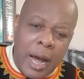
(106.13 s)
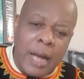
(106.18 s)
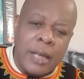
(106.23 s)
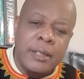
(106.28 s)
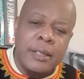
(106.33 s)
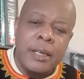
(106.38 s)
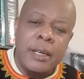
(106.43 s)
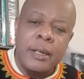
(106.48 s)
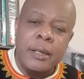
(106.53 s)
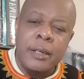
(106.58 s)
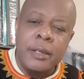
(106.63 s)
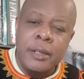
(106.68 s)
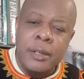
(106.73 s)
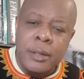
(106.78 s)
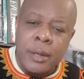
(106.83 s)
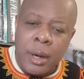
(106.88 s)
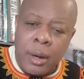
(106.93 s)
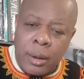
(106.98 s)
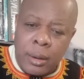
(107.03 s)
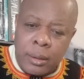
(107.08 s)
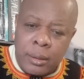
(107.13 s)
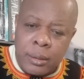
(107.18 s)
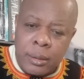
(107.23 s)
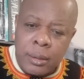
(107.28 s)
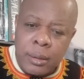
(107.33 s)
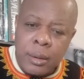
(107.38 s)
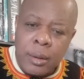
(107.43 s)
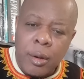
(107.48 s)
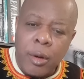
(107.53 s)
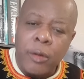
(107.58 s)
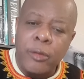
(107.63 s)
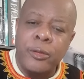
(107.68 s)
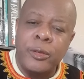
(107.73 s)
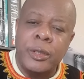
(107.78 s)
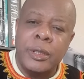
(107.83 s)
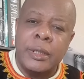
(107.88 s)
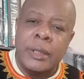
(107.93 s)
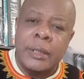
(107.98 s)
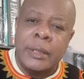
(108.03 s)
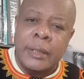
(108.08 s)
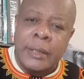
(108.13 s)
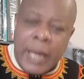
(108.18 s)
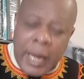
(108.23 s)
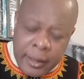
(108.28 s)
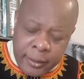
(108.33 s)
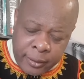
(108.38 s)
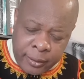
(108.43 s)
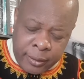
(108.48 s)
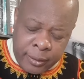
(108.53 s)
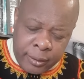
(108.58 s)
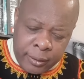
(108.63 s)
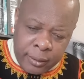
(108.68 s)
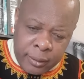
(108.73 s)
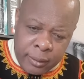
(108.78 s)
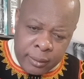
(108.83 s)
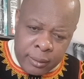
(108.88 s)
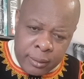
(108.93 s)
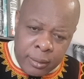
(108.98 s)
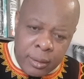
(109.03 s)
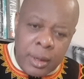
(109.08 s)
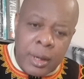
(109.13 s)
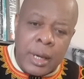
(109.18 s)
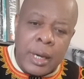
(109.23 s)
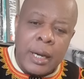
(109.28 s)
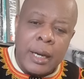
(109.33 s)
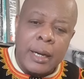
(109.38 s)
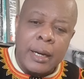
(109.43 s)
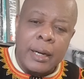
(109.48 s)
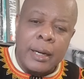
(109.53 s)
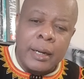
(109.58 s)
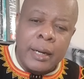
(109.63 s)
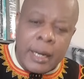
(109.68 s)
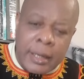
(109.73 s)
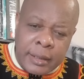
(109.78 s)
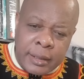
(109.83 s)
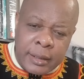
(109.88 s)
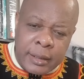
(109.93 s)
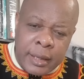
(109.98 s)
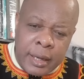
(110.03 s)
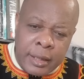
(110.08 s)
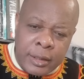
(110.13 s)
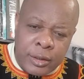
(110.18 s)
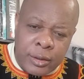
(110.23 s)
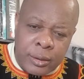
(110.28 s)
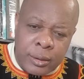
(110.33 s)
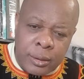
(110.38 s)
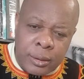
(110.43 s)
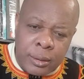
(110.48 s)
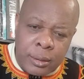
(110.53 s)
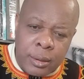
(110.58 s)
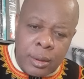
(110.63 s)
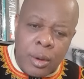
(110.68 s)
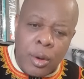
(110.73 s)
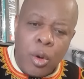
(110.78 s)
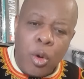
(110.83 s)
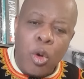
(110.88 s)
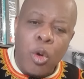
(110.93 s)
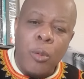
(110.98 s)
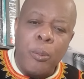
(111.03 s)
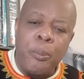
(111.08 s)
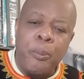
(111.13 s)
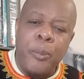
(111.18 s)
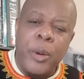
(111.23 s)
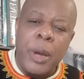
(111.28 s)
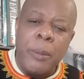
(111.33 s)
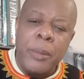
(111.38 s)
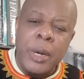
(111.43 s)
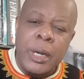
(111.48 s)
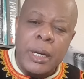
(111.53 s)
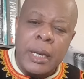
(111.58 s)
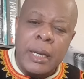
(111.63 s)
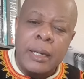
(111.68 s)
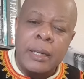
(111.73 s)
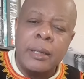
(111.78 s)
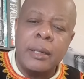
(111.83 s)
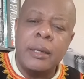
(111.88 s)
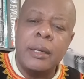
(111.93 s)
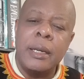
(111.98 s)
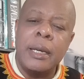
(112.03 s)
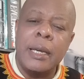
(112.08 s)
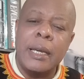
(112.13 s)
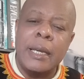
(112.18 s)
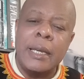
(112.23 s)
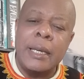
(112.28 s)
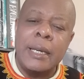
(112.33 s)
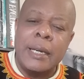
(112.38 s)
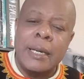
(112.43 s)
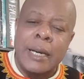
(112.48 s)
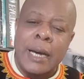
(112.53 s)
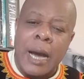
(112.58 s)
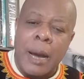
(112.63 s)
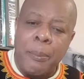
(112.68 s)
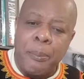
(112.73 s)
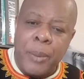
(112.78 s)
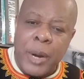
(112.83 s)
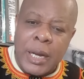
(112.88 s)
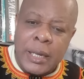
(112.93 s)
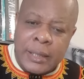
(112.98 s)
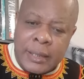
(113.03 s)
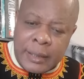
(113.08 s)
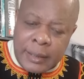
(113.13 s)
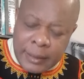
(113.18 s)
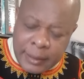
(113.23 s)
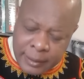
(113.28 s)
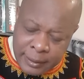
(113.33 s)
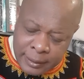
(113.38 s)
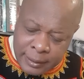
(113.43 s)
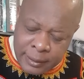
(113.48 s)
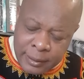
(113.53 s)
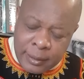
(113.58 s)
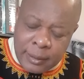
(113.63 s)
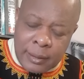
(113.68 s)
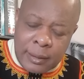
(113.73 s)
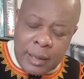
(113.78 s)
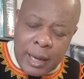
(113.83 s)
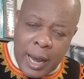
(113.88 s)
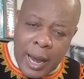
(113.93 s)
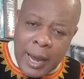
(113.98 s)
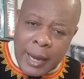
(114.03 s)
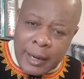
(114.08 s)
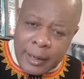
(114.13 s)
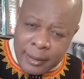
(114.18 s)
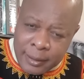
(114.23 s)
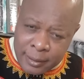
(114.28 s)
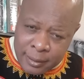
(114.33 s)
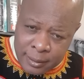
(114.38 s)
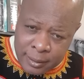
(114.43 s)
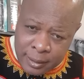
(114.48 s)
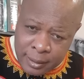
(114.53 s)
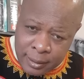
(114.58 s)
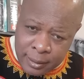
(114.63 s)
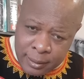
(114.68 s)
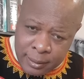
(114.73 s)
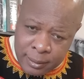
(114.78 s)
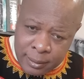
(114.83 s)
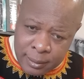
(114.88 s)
as a result of death, resignation, or permanent incapacity, I end there.